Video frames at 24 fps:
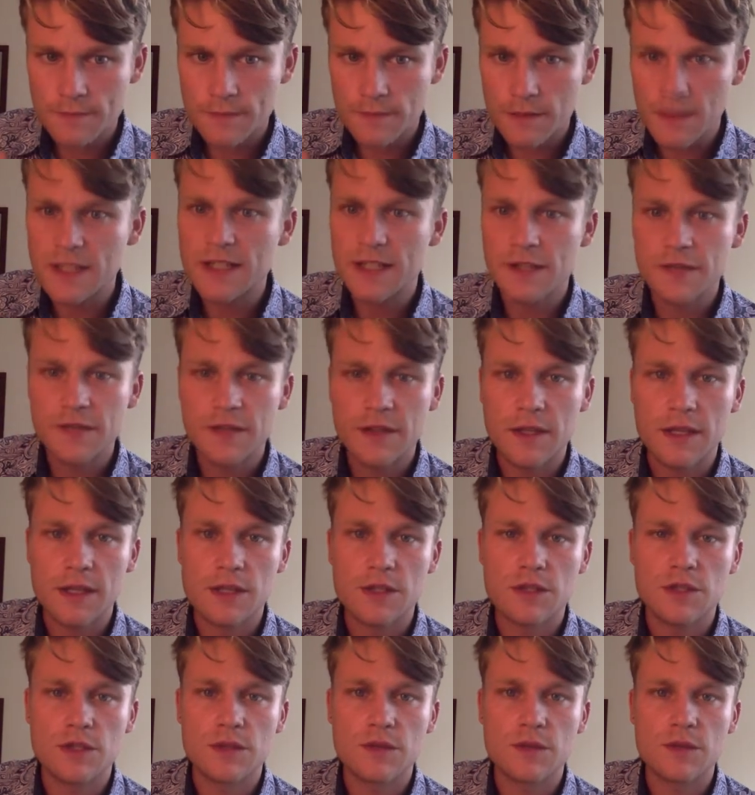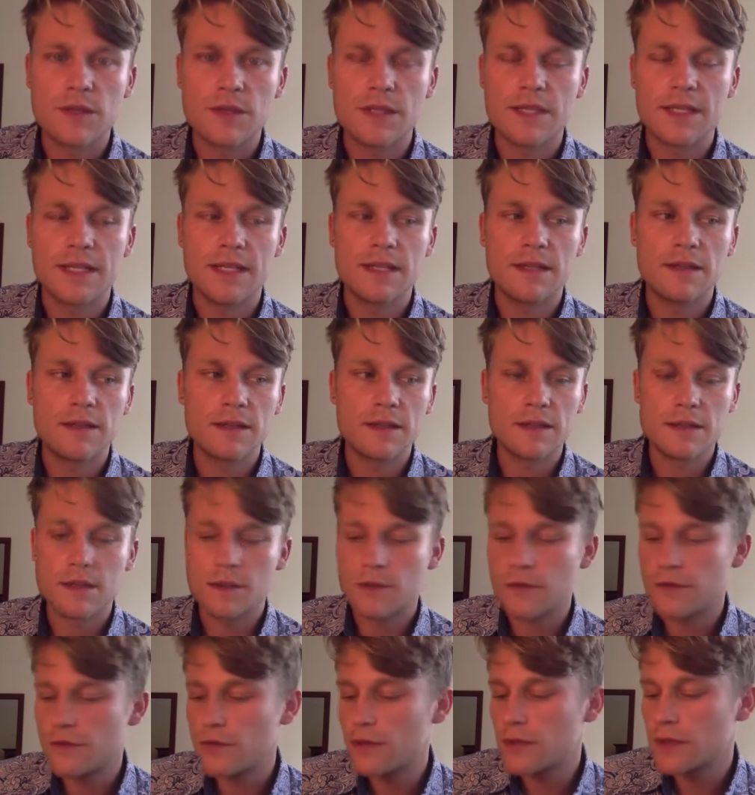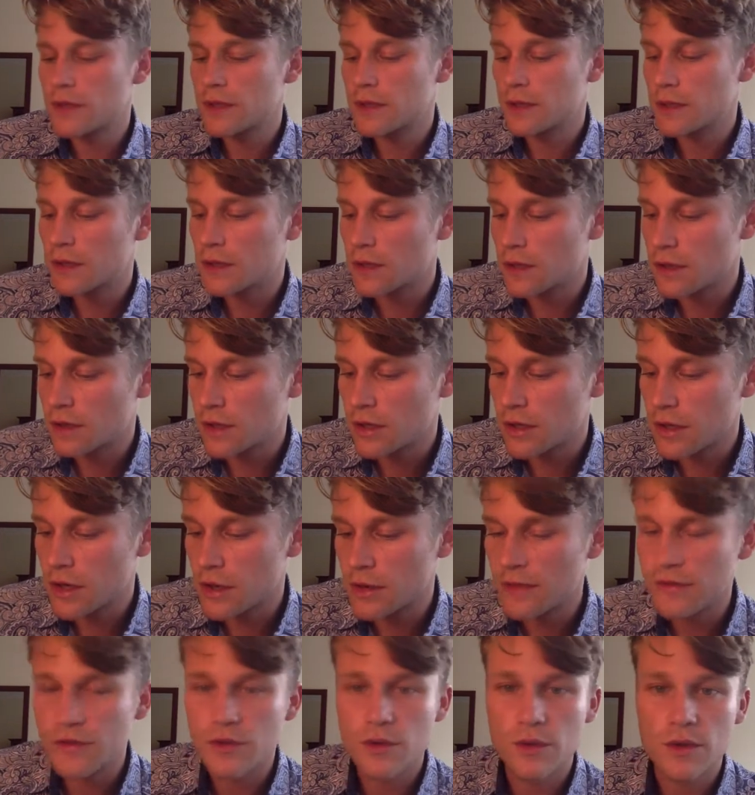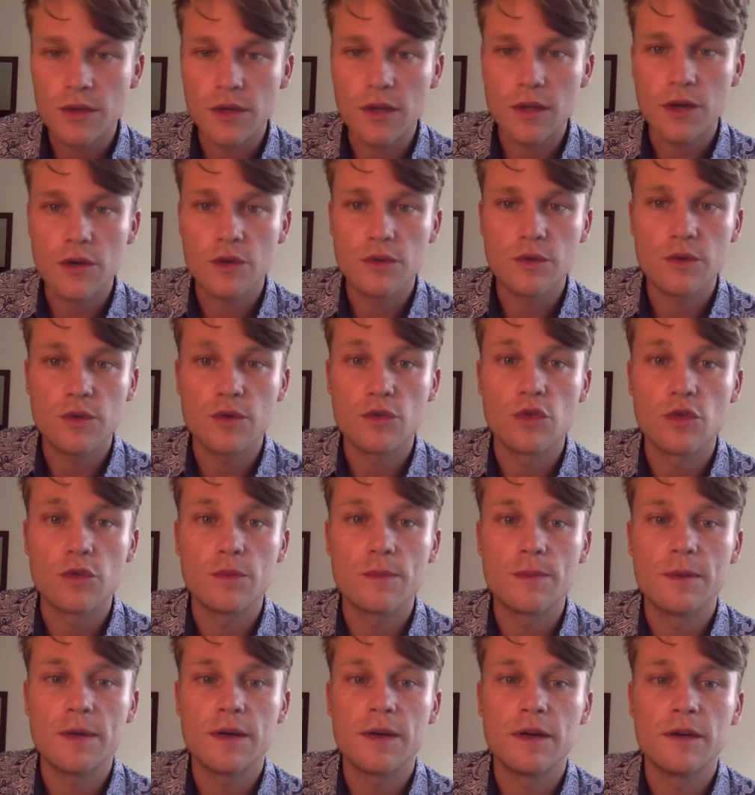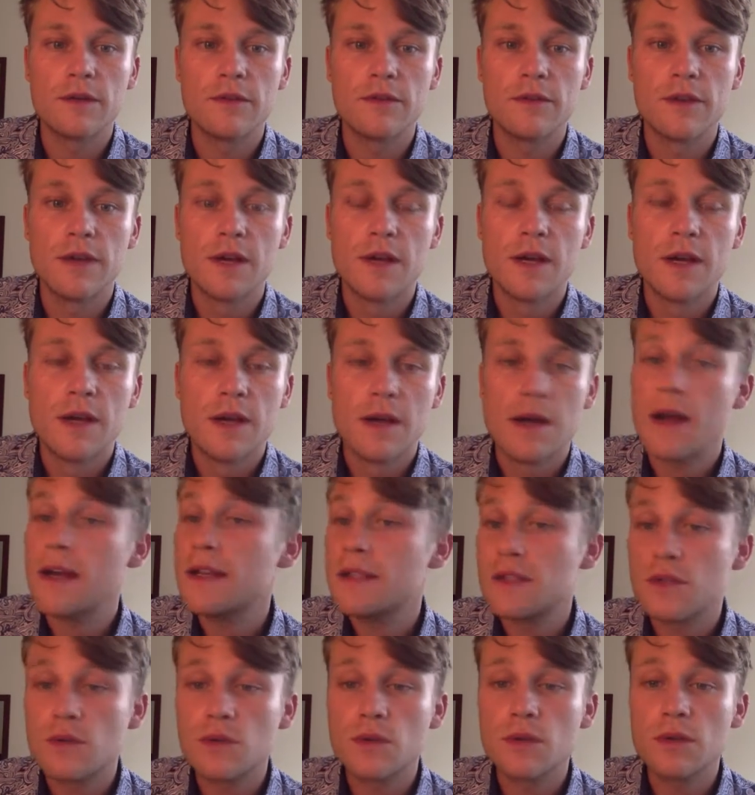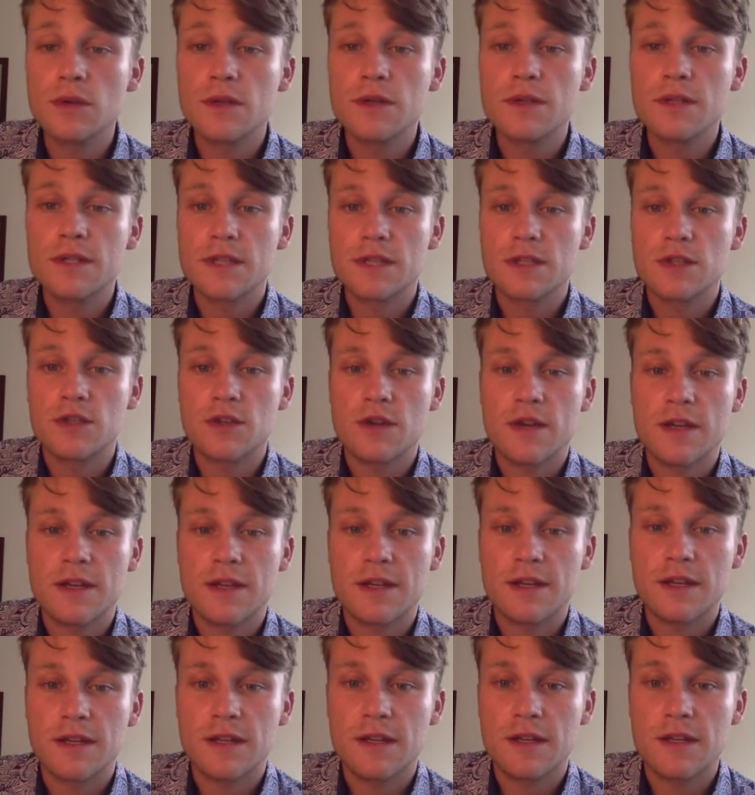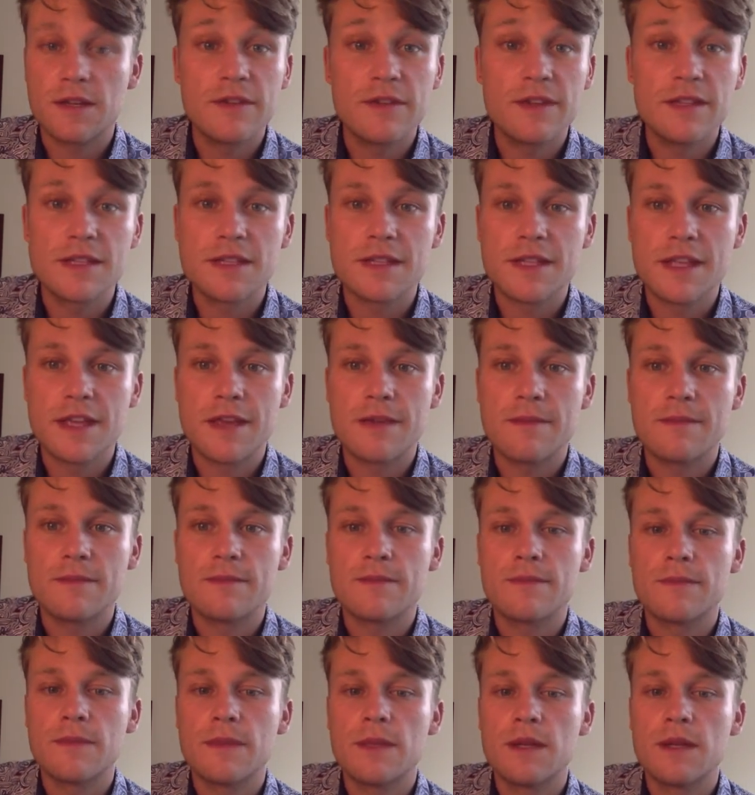identification is really key to this. So if you can go to a group of high schoolers and try and convince them